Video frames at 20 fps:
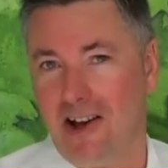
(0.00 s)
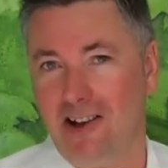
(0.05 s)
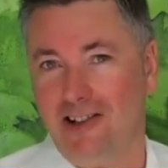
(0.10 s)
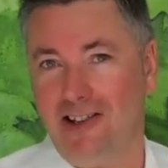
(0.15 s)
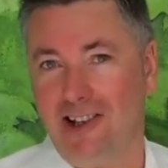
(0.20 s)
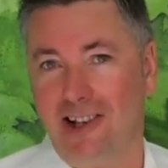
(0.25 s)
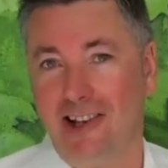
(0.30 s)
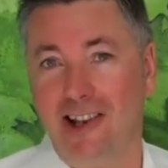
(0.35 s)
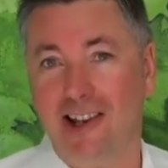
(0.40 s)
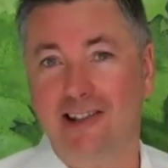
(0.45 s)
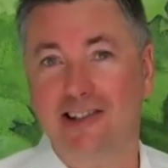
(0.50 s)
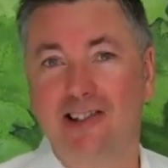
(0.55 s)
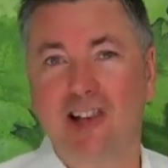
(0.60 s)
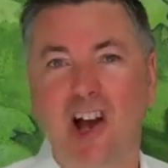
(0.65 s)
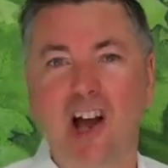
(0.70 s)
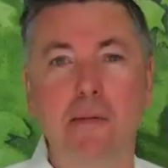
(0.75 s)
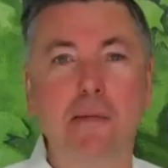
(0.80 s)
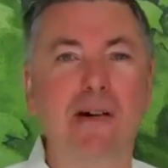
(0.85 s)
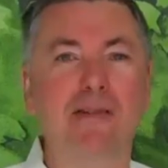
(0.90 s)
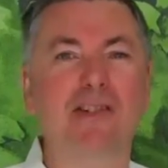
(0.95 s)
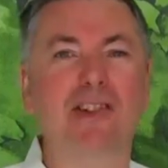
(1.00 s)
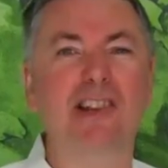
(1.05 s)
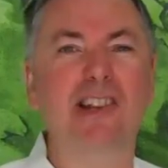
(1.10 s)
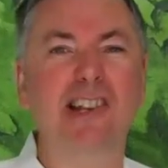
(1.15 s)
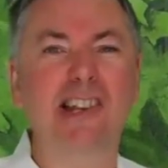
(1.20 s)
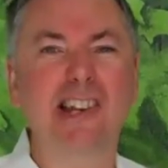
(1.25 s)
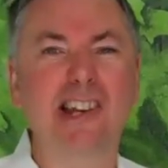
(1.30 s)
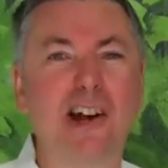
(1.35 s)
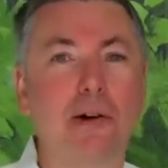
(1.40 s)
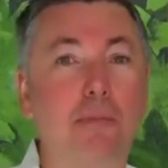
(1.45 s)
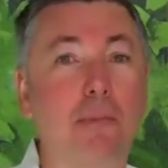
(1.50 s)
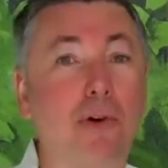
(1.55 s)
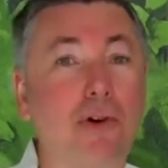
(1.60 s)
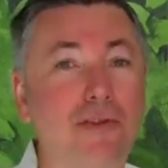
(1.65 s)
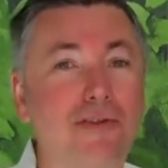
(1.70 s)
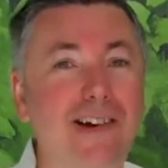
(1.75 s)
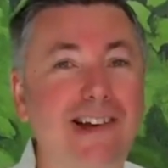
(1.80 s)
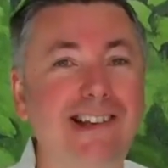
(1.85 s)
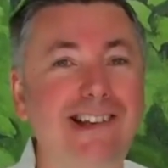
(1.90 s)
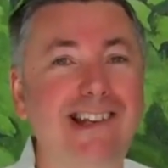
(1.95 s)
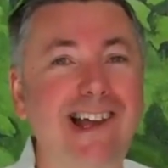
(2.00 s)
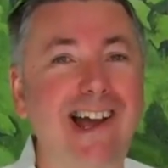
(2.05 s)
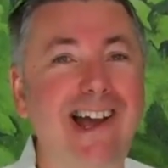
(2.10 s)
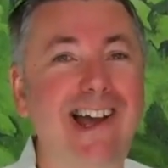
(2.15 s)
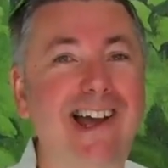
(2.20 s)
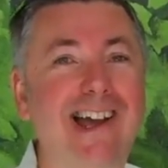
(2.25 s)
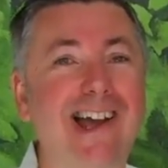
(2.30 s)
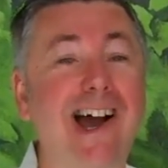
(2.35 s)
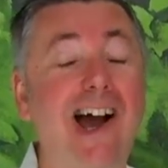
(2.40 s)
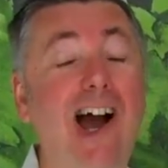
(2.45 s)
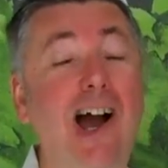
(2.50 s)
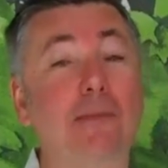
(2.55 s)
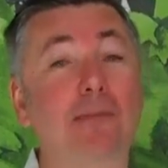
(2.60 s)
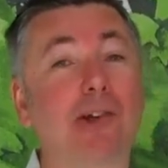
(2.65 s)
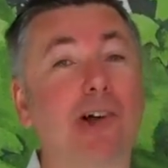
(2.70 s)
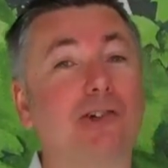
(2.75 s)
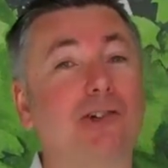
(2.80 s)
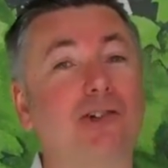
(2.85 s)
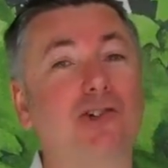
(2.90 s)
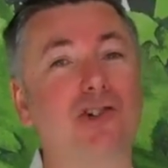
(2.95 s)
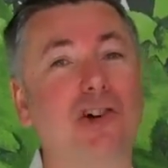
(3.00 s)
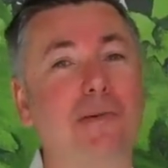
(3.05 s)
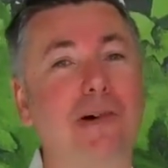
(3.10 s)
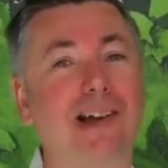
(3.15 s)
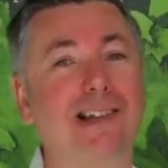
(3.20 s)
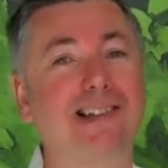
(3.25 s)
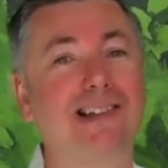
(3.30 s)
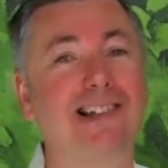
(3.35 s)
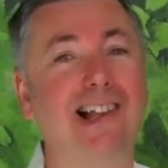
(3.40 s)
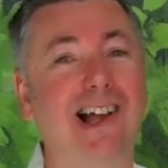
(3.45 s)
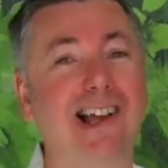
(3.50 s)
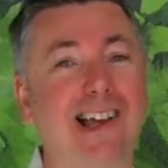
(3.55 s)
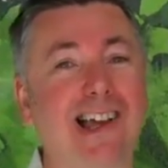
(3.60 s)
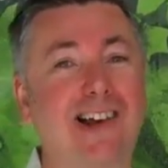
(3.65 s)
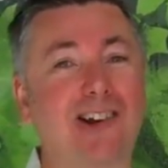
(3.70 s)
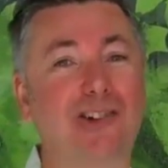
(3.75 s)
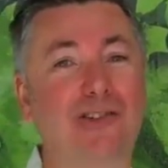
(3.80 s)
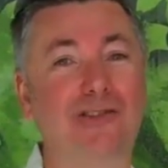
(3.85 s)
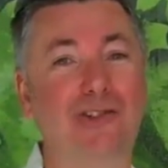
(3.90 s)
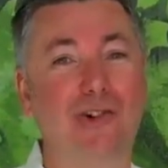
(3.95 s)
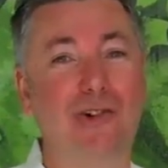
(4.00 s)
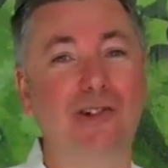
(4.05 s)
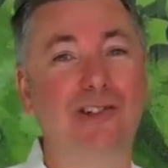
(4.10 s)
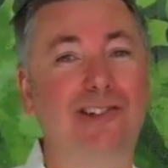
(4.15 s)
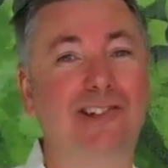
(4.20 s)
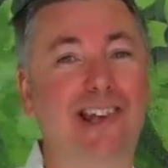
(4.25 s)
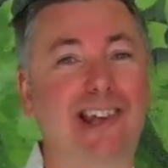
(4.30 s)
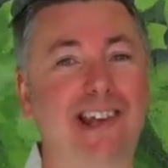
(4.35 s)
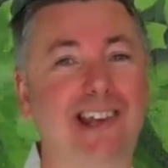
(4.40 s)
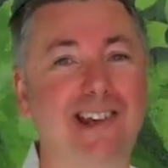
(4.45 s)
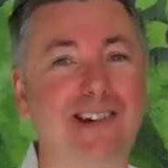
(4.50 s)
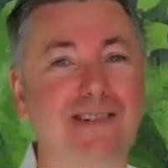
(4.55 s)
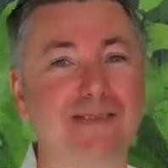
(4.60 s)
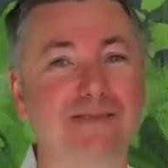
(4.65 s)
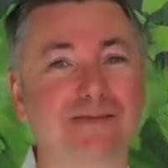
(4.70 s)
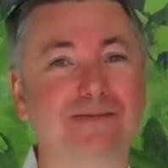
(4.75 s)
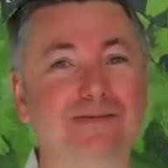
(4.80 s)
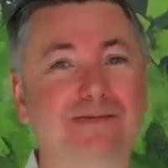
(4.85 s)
Until next time, have a near perfect day. I'm Dr. Jean-Marc Slack. I look forward to seeing you.